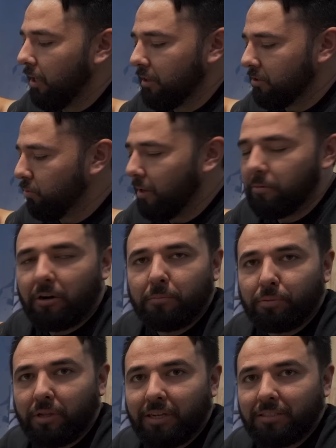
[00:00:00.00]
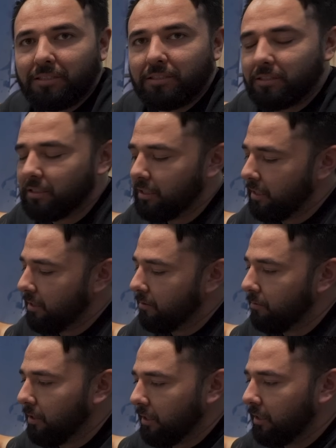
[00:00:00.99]
got the sway bar in place.
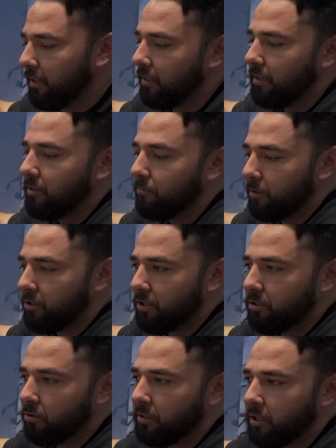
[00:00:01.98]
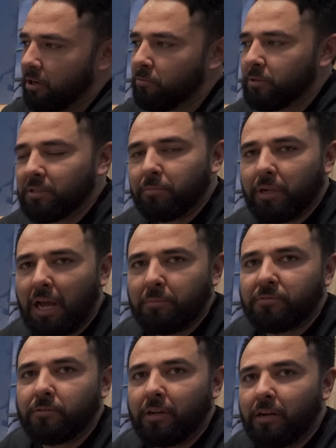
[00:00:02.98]
We're just holding it on with some
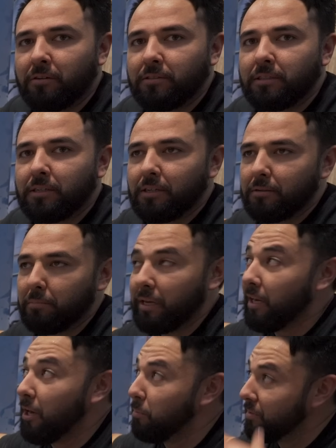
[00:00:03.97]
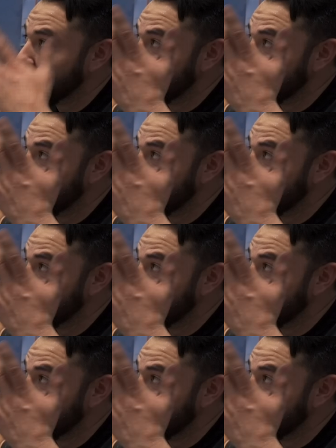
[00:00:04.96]
clamps for now. My help is